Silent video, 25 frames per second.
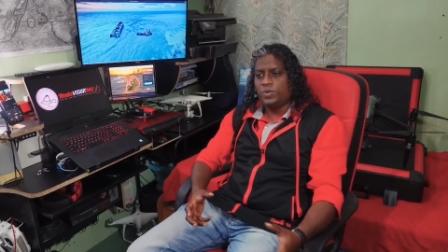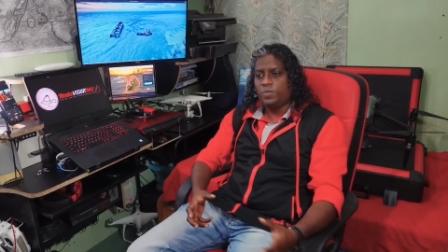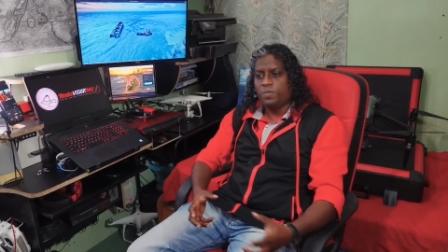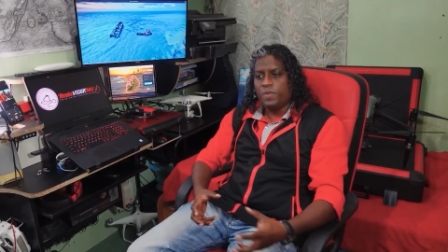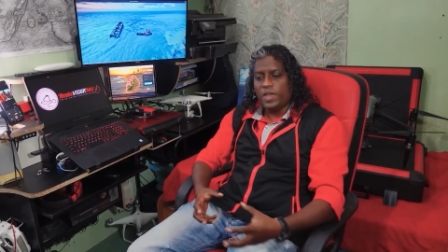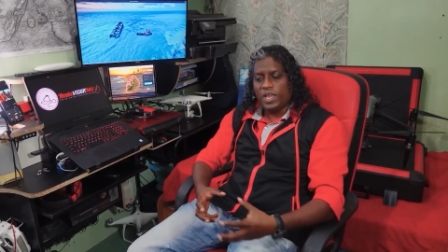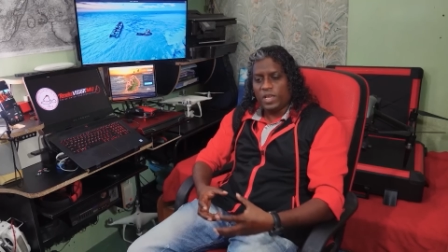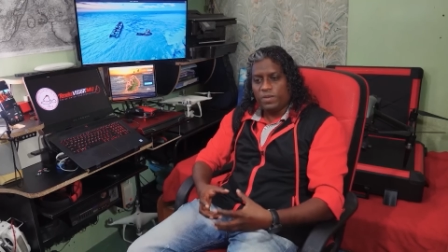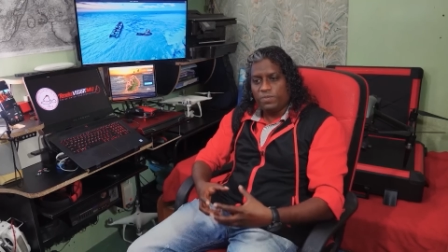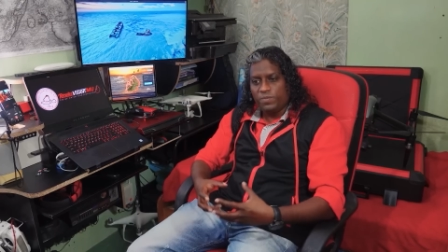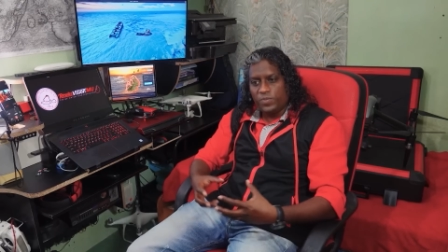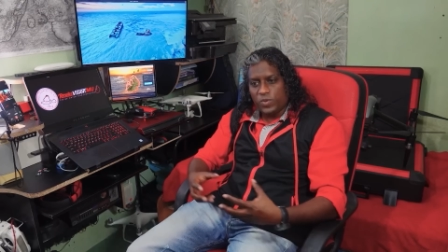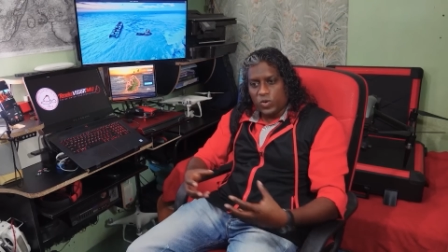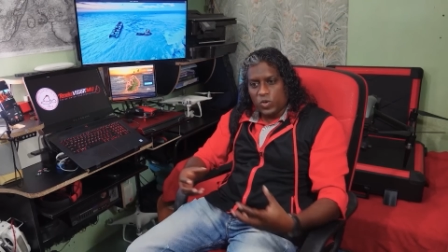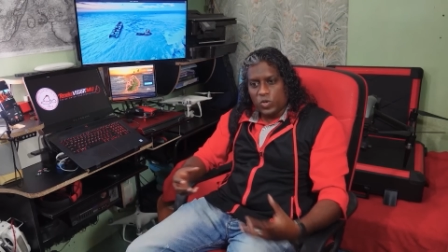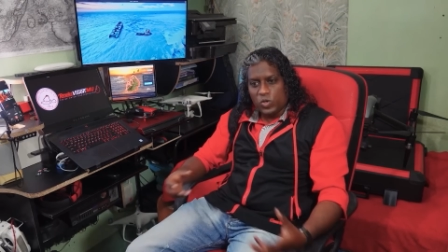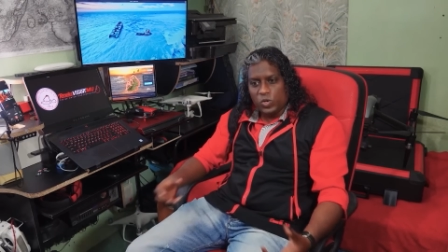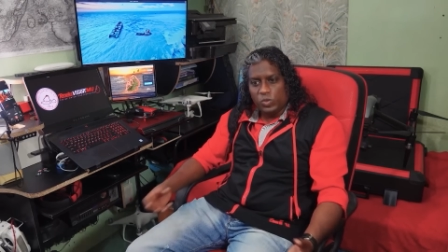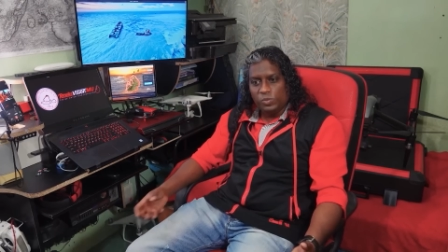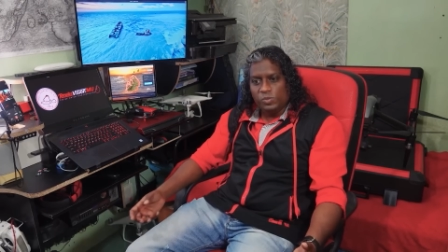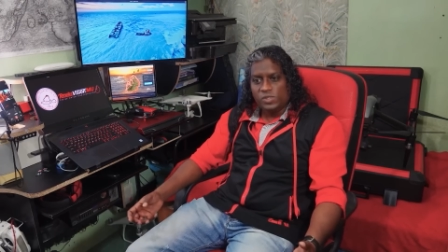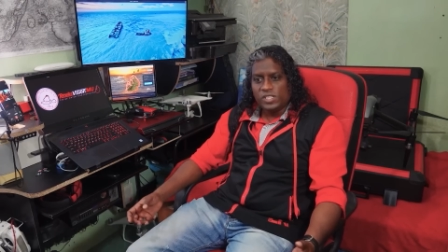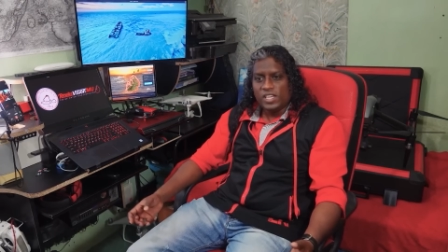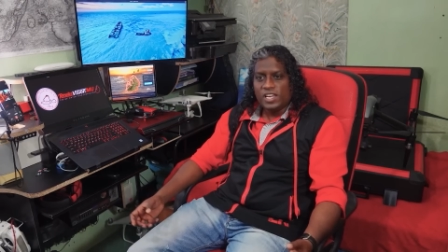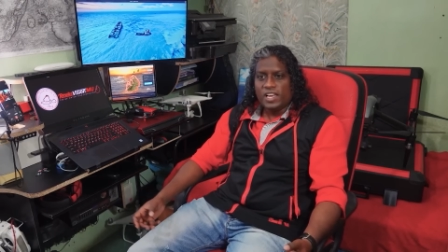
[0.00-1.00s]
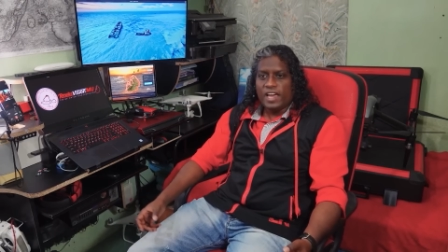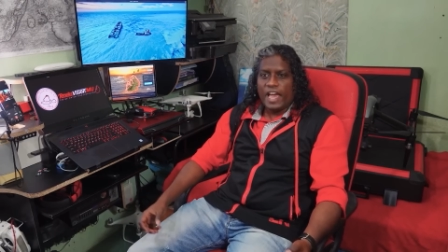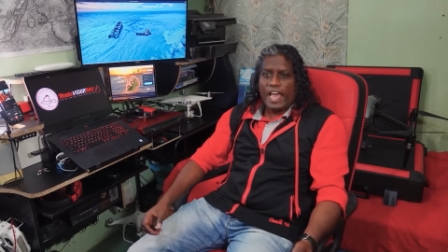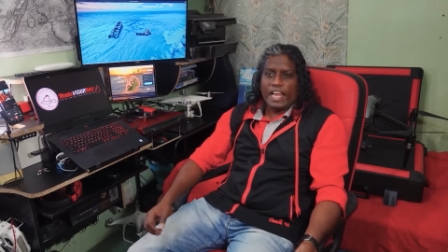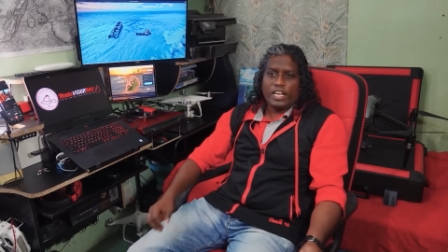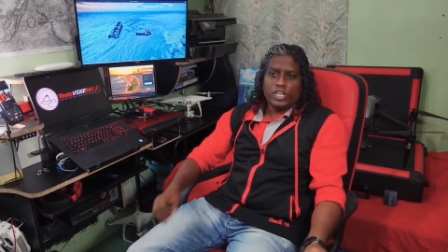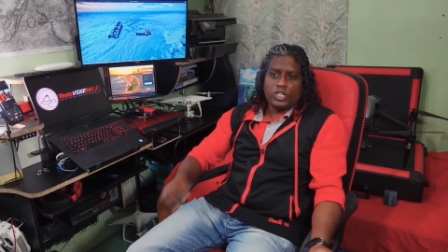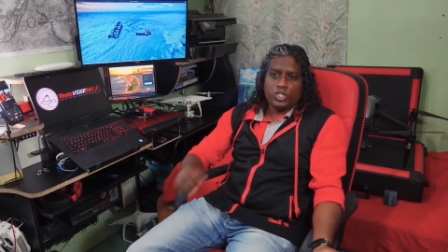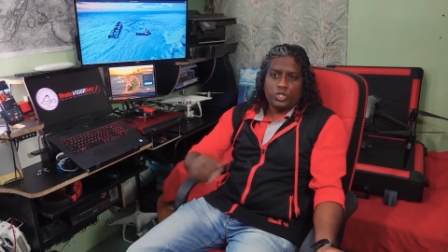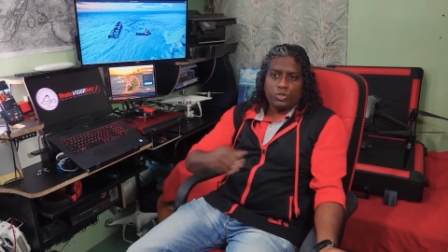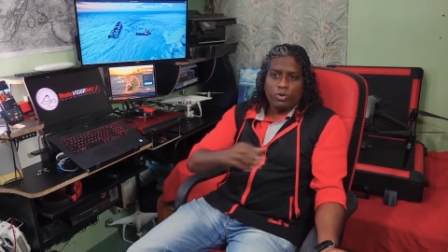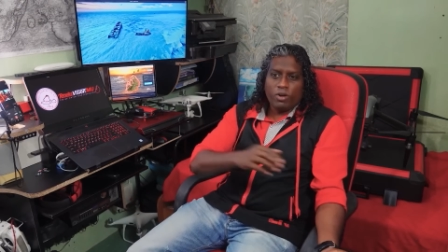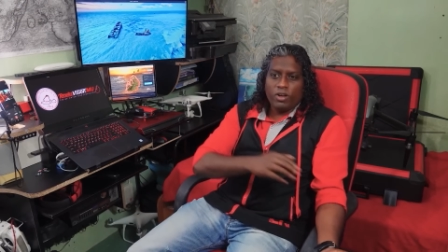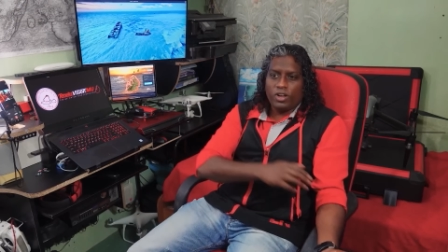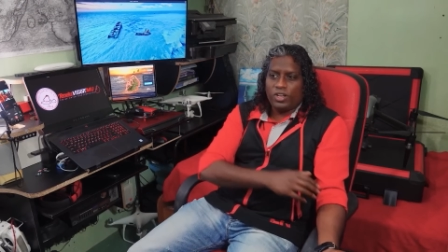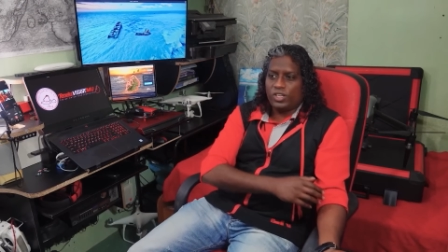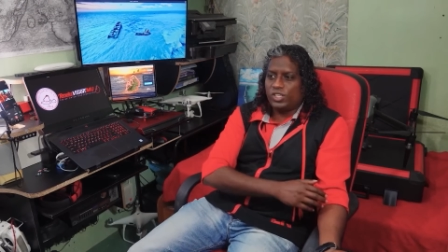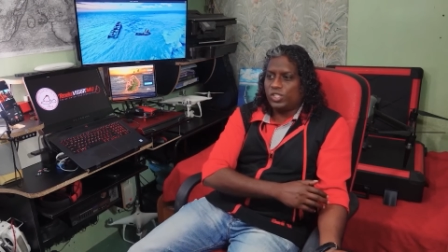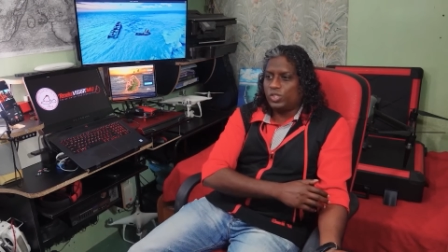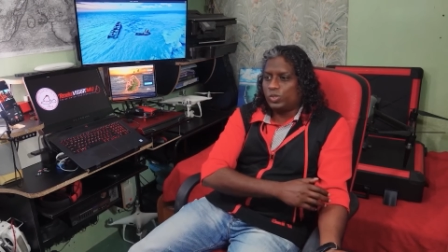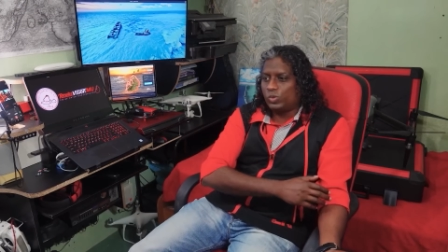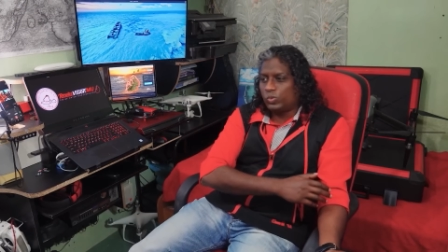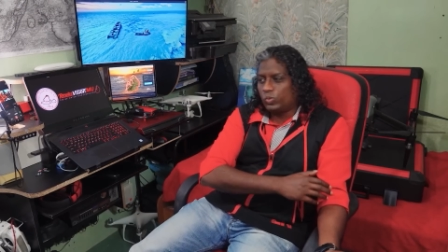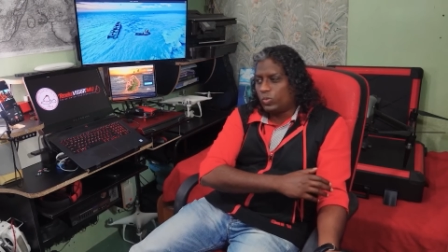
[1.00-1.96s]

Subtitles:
make booms, and trucks